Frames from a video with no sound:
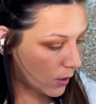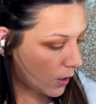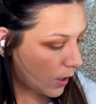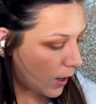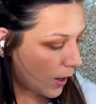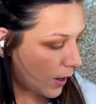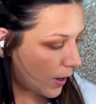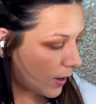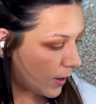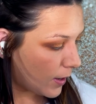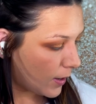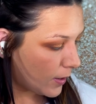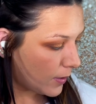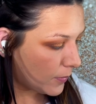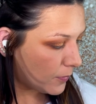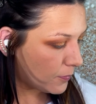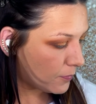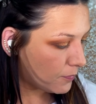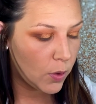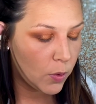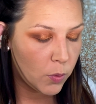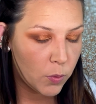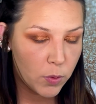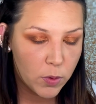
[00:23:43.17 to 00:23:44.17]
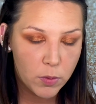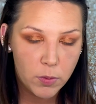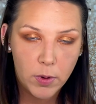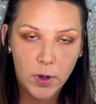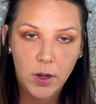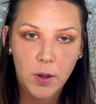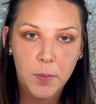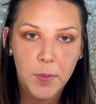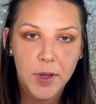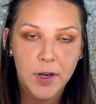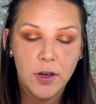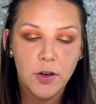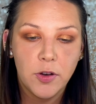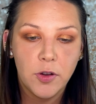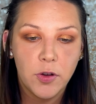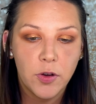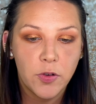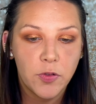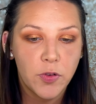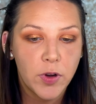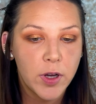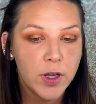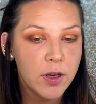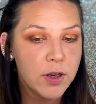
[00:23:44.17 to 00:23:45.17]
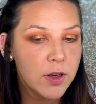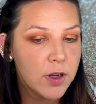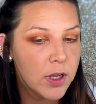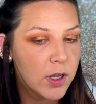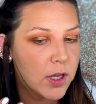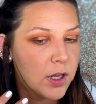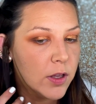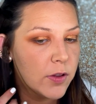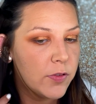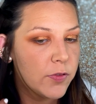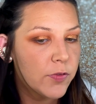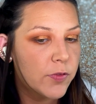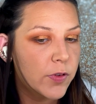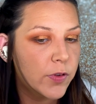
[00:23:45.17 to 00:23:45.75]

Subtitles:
I would recommend it to a friend if,